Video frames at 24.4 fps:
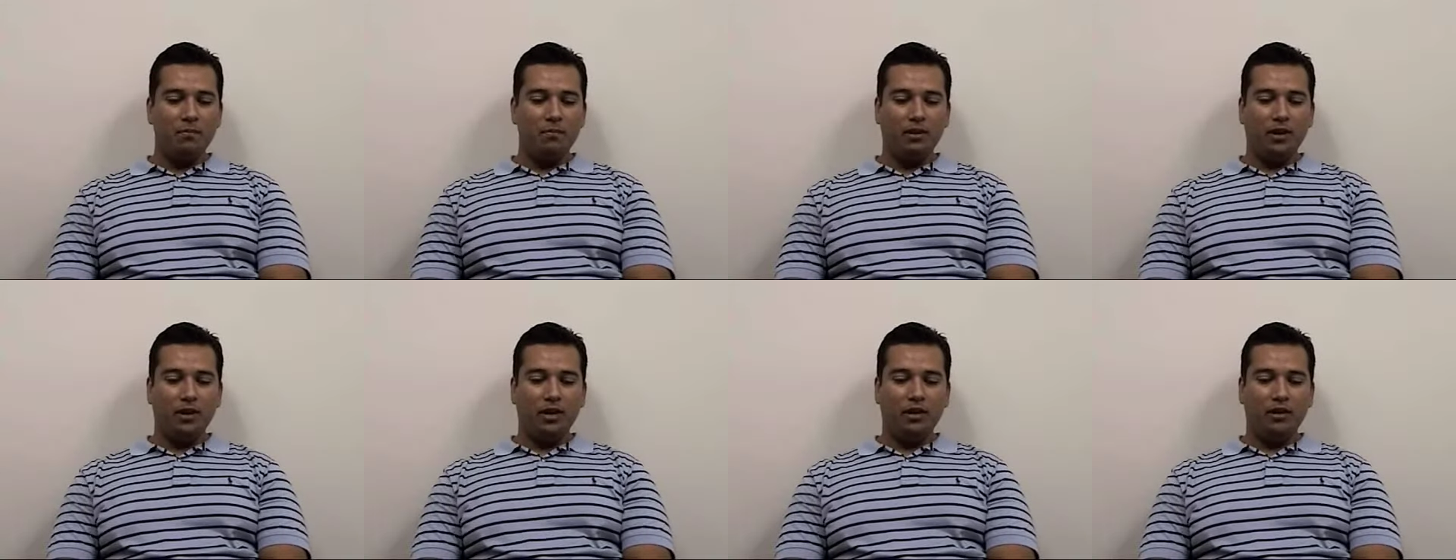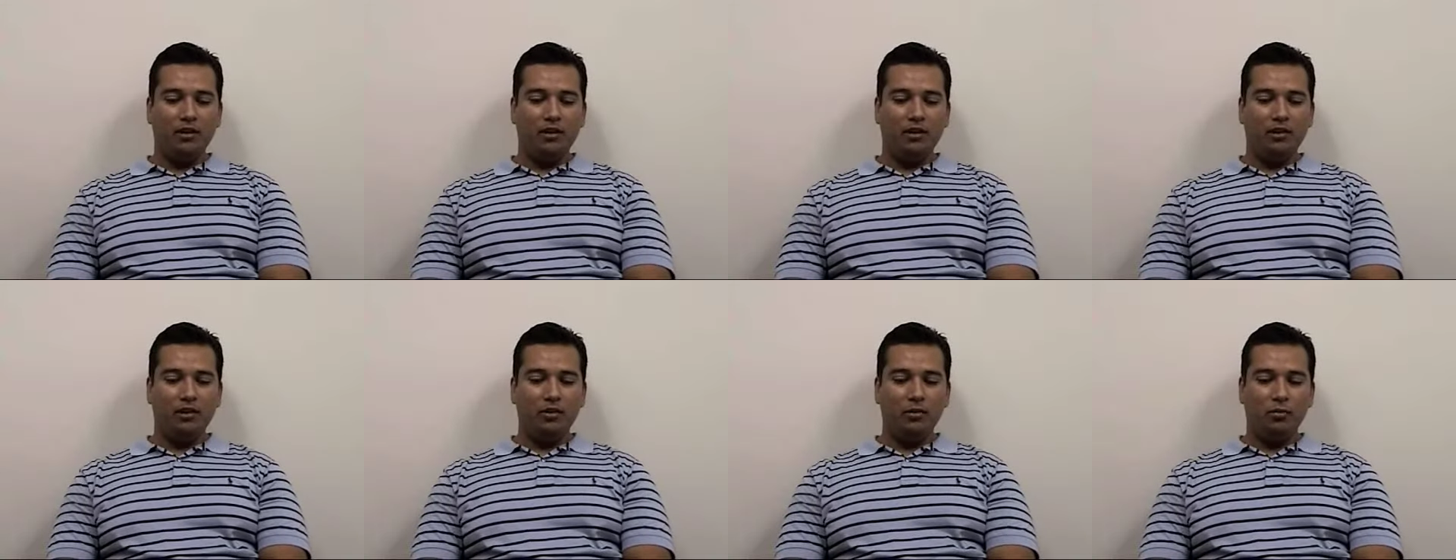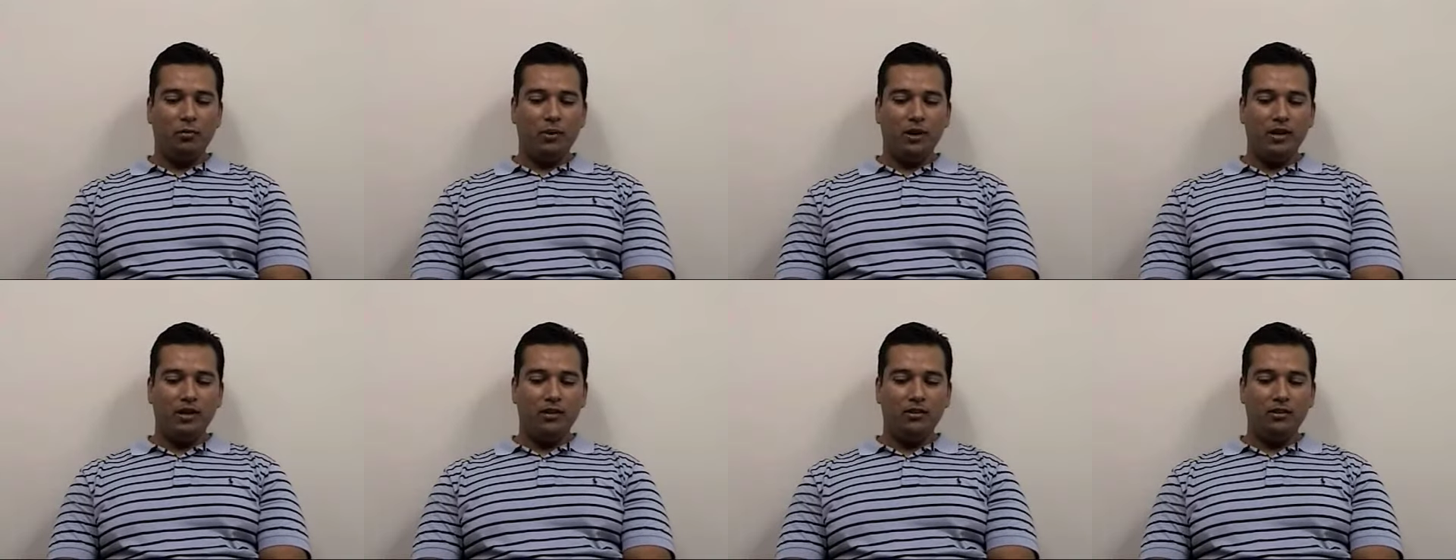But
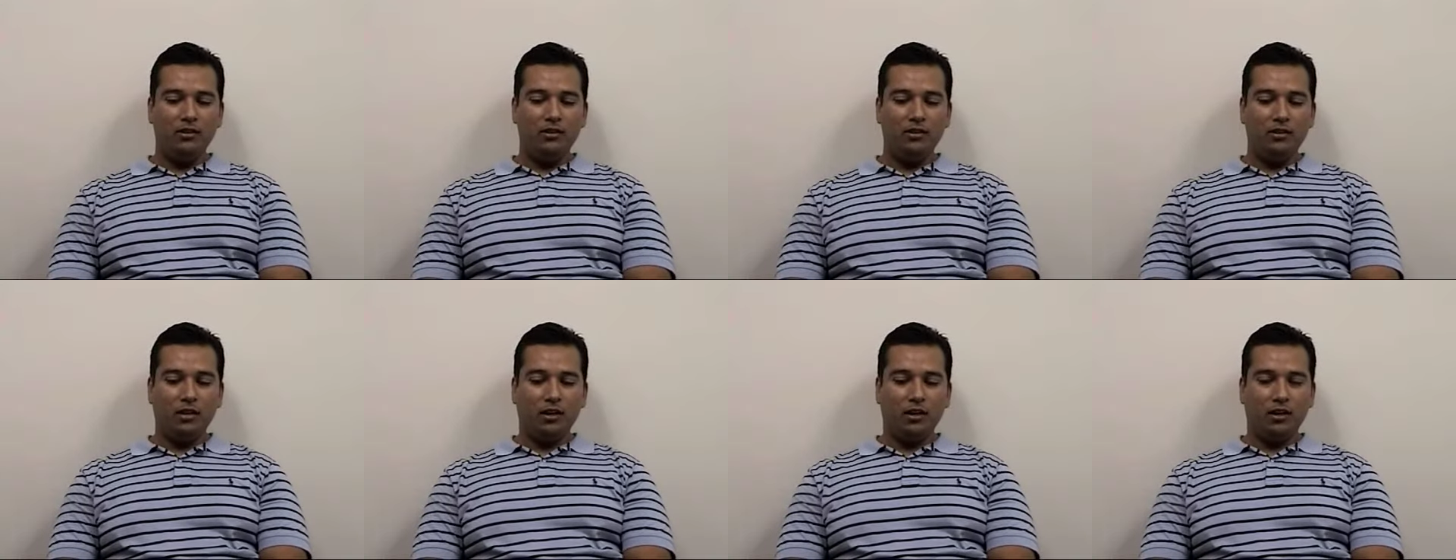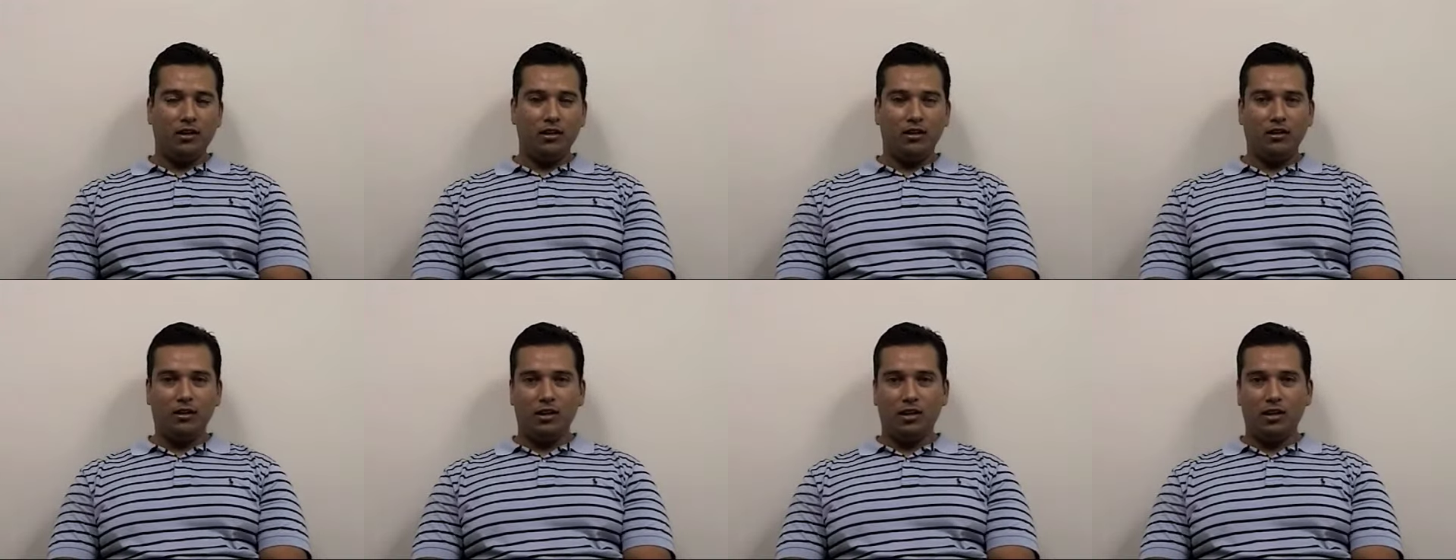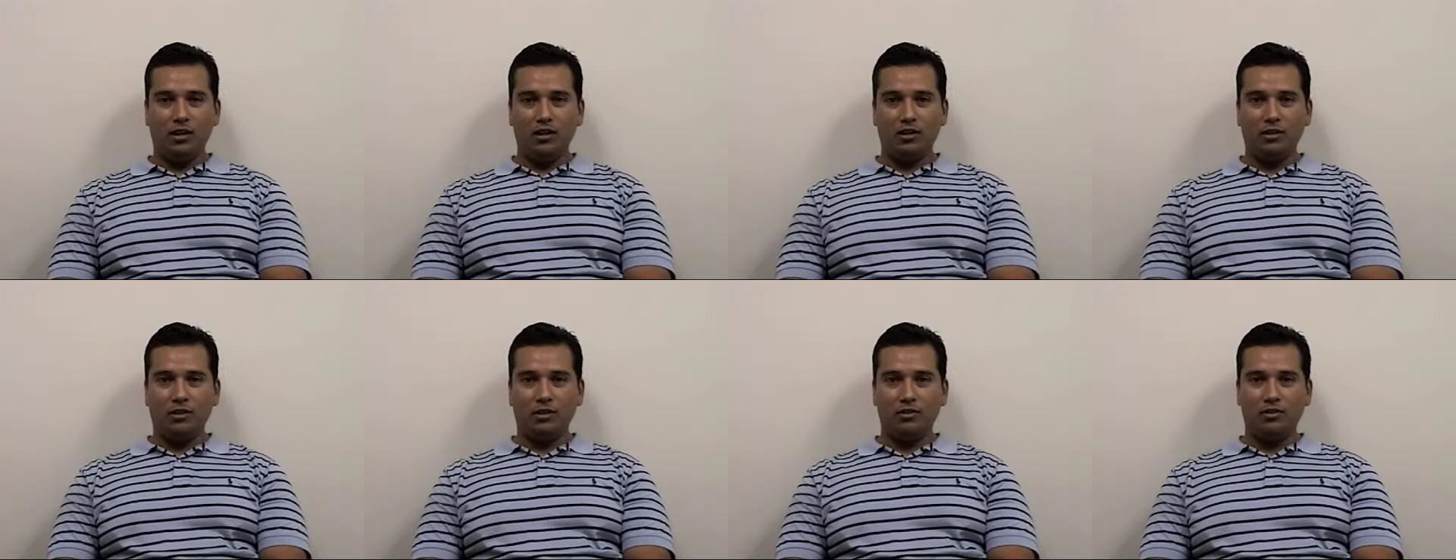around
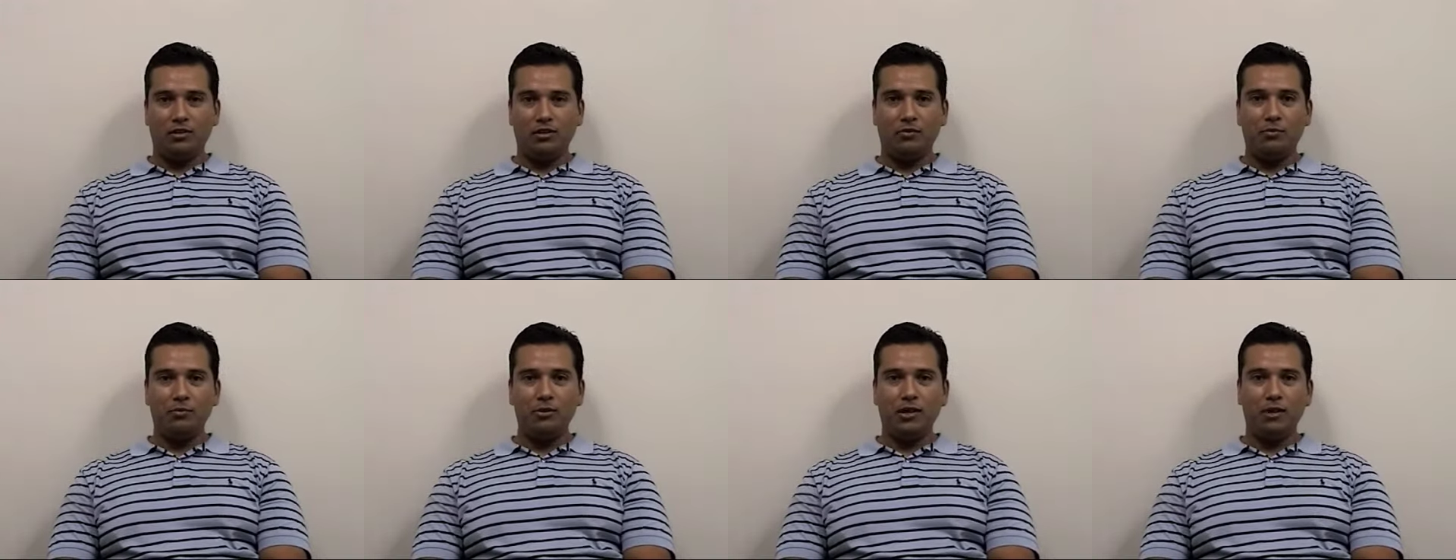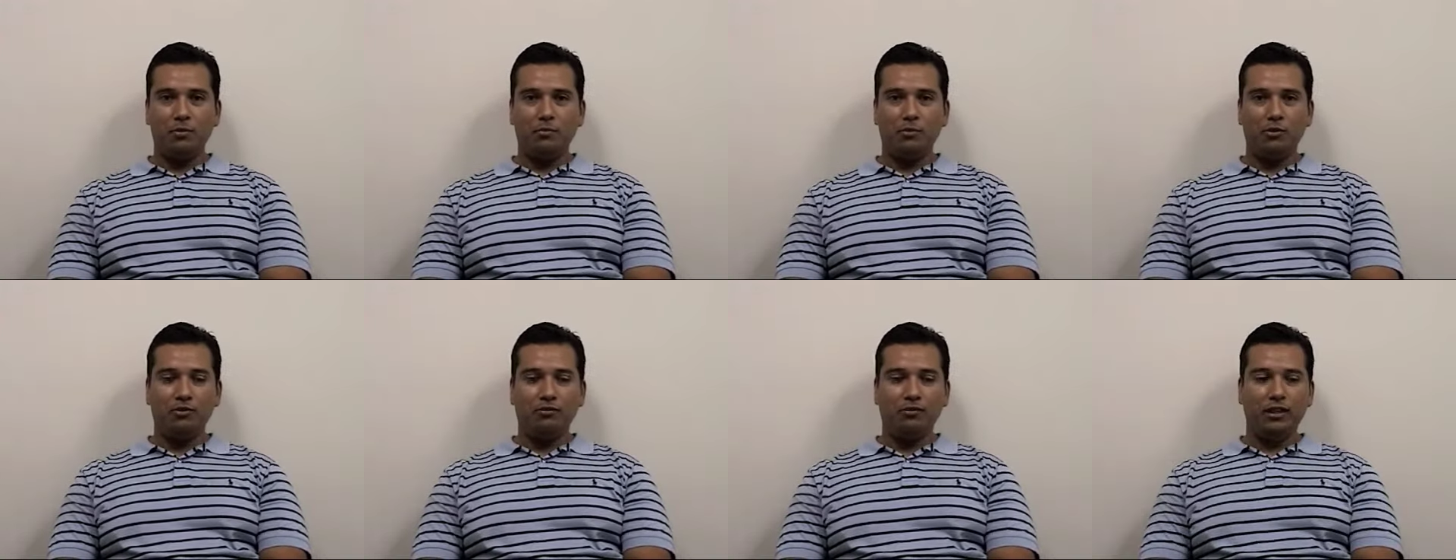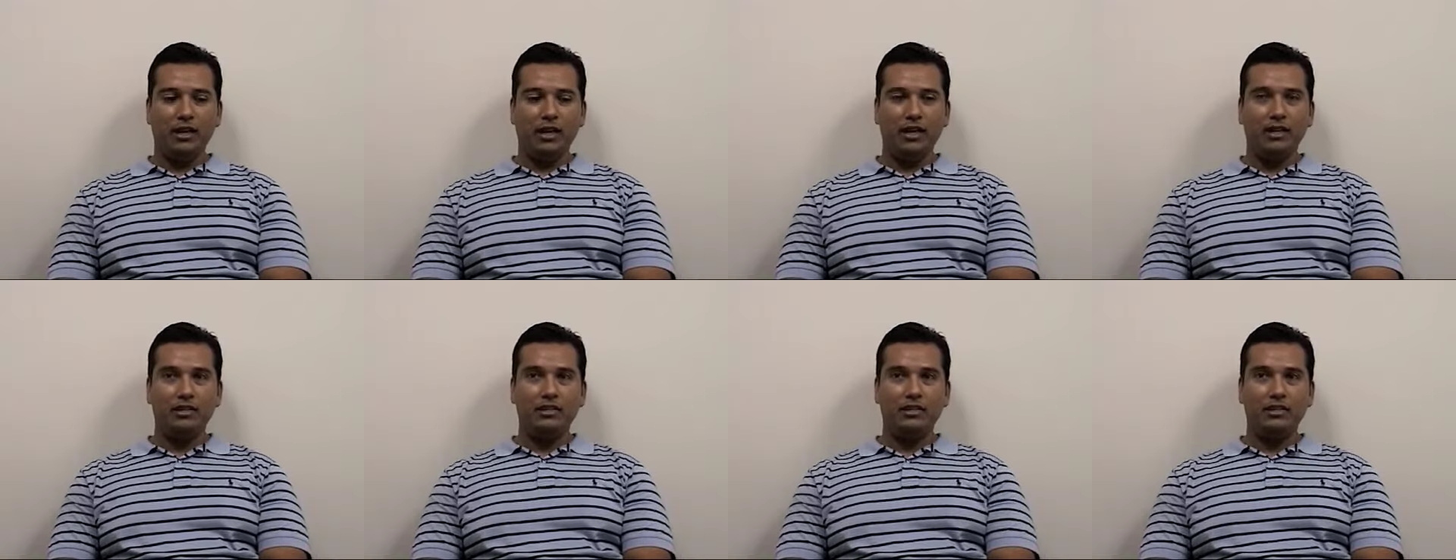August or September of
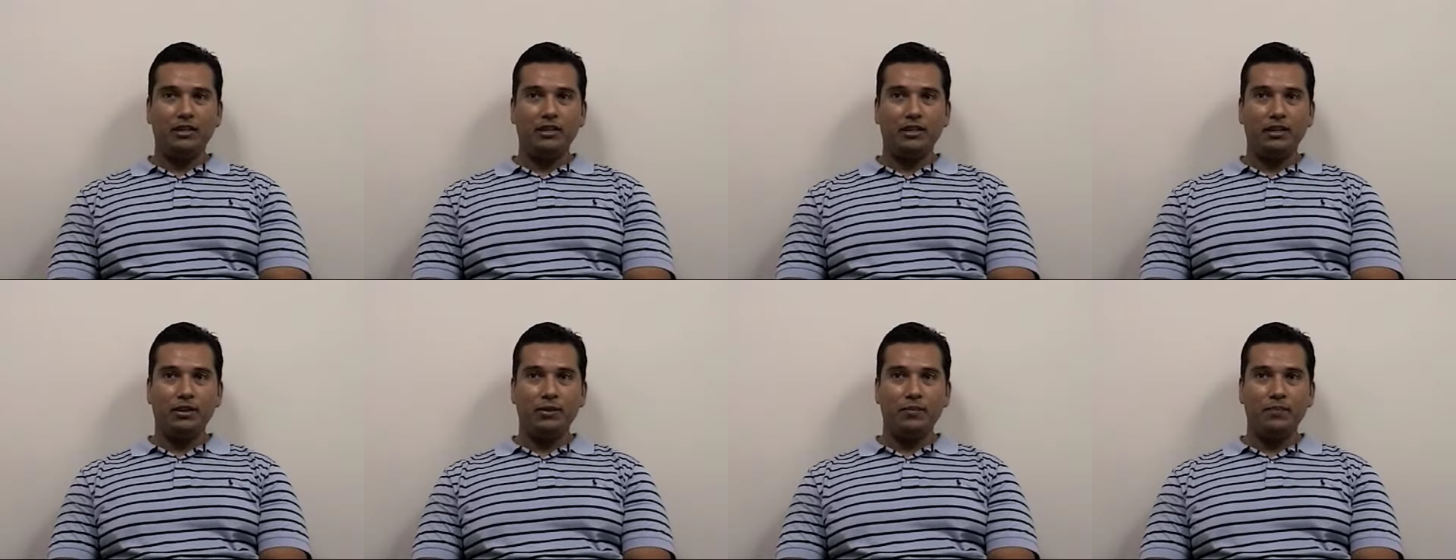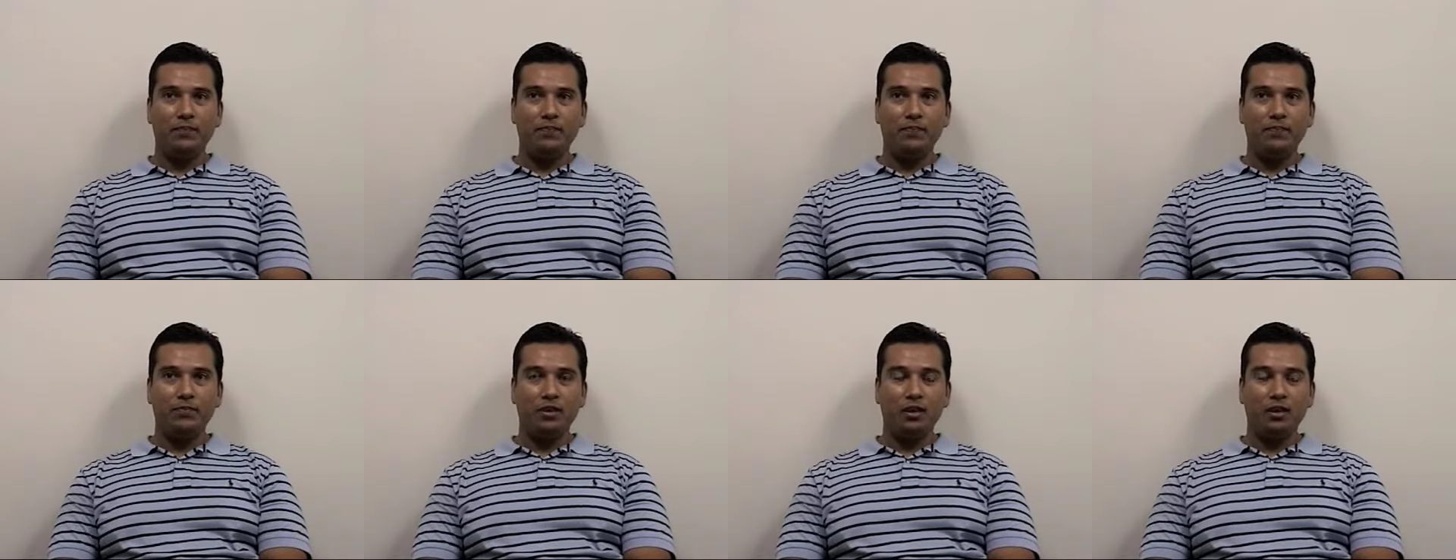last year,